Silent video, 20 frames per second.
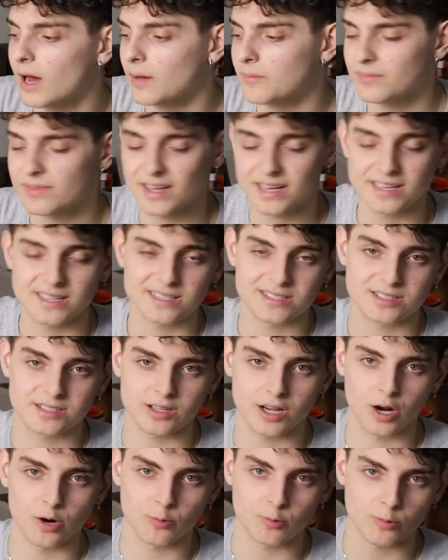That is
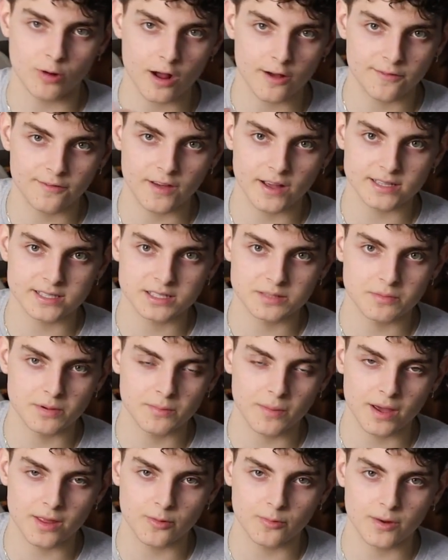a rough estimate,
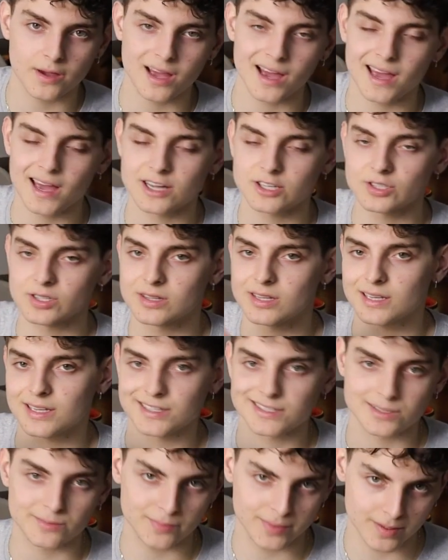by the way. I actually think
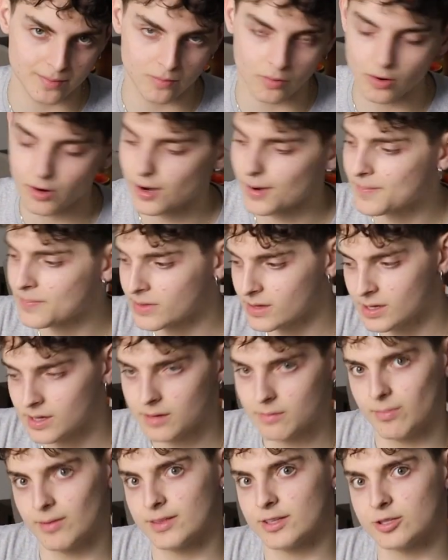it's a bit more,
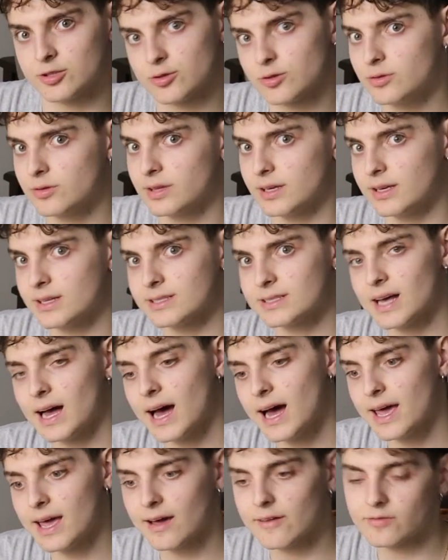but the truth is
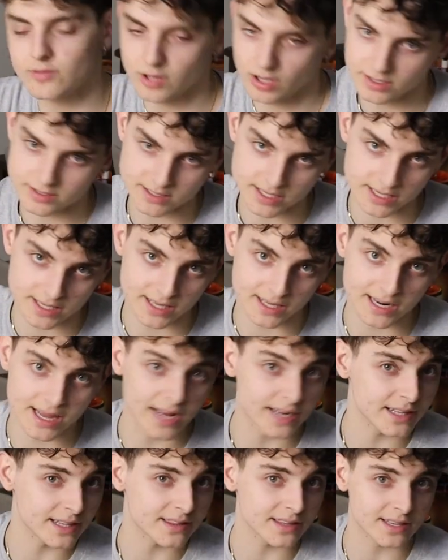I have not taken
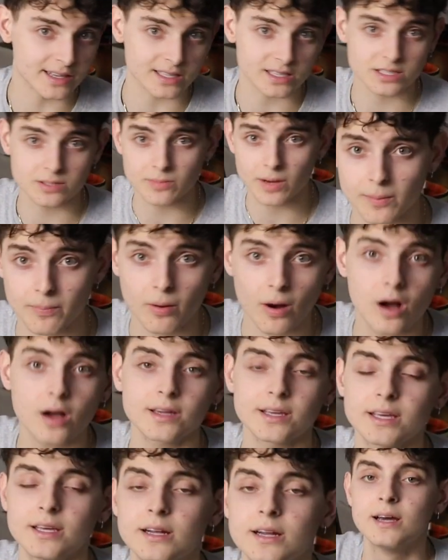anything into my
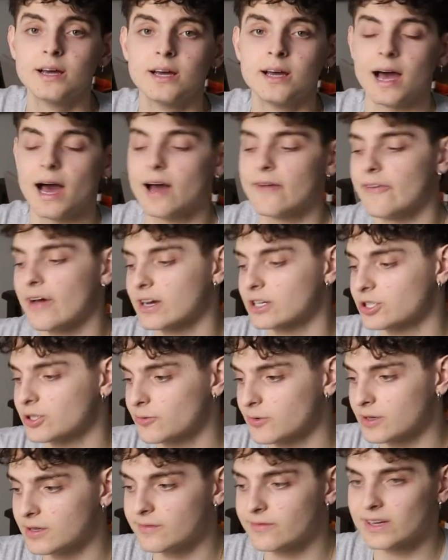pocket. I've actually
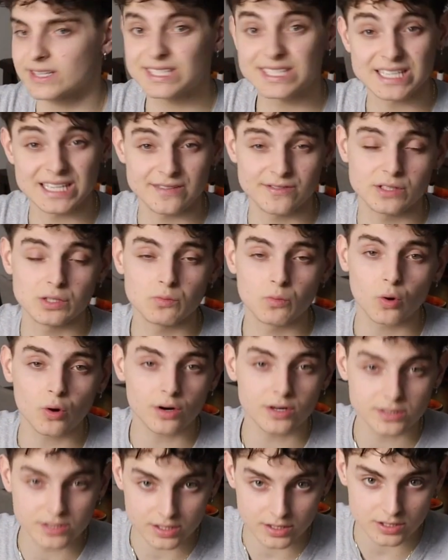reinvested even
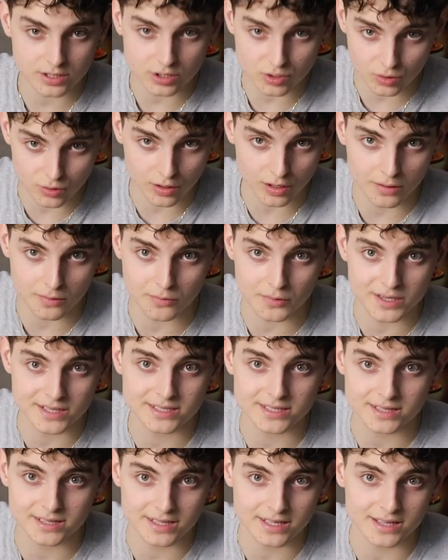more into the store
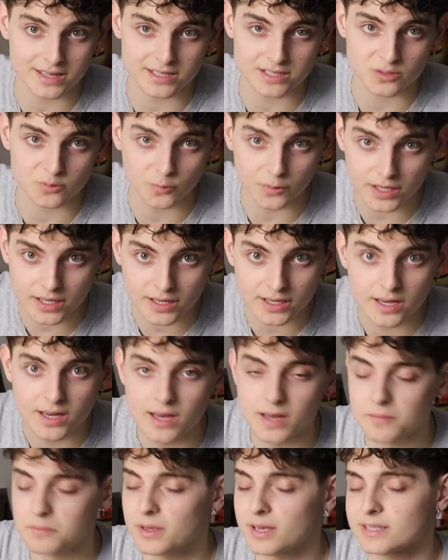recently this week
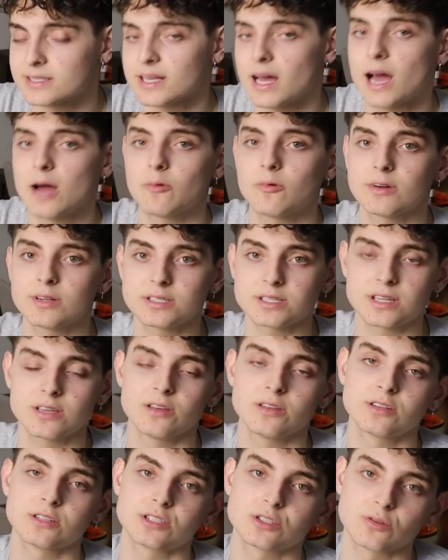because I want to
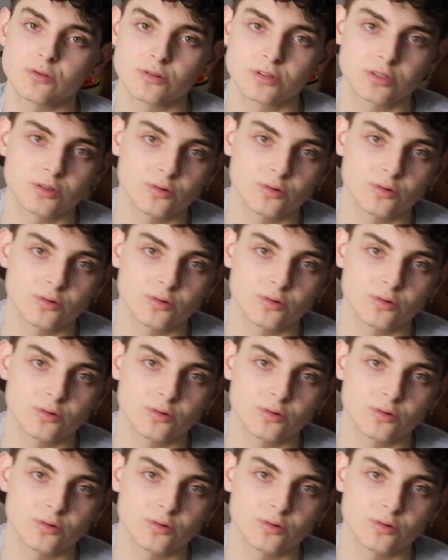scale the store to